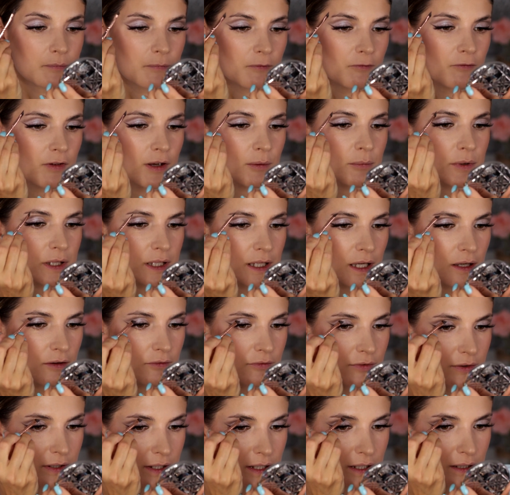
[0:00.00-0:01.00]
Very
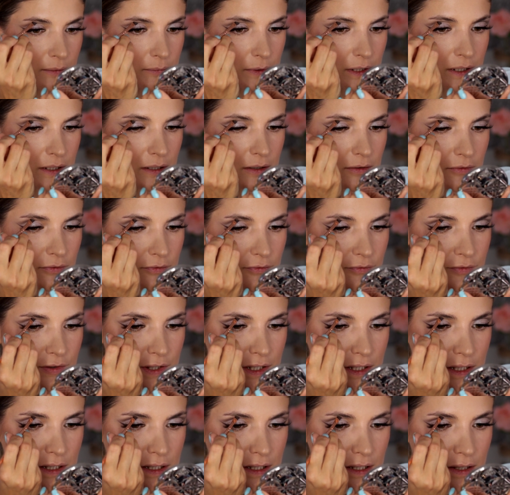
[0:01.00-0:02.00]
carefully I'm gonna
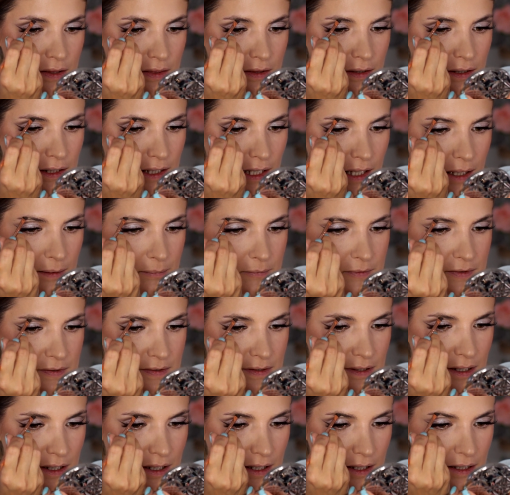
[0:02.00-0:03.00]
fill in the
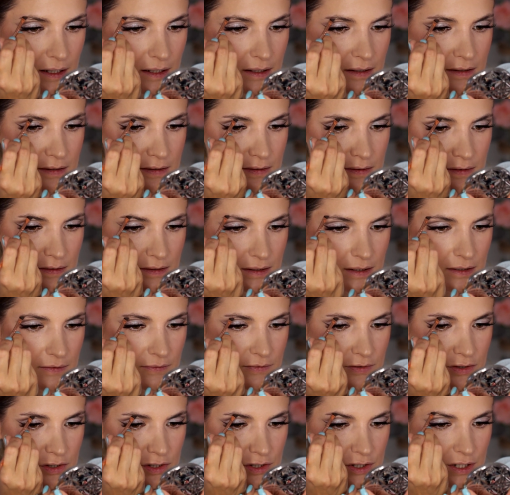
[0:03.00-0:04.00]
gaps and
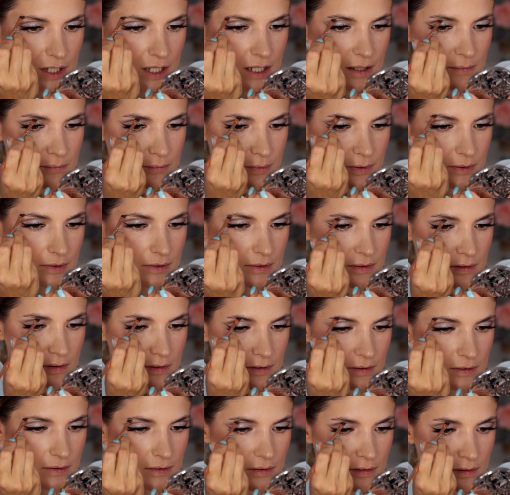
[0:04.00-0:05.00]
give shape
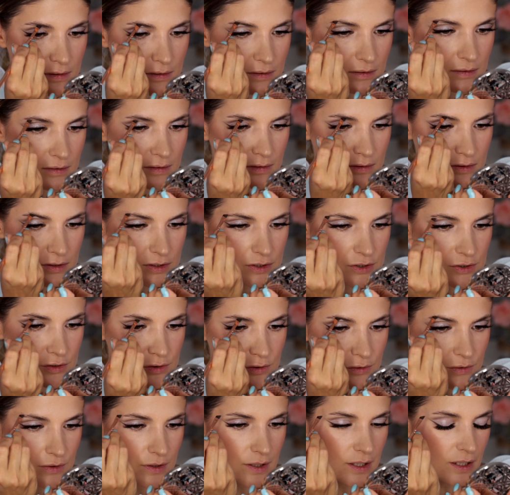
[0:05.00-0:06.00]

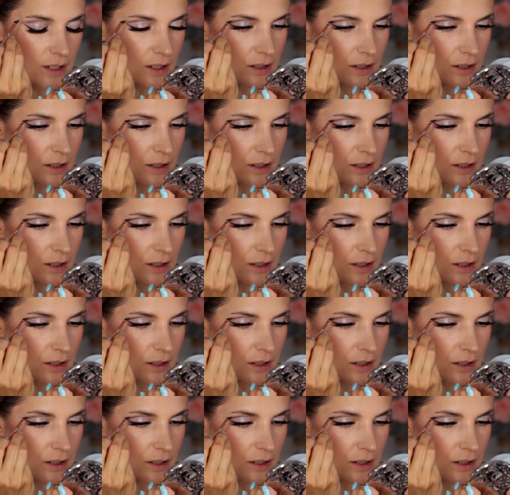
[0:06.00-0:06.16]
to the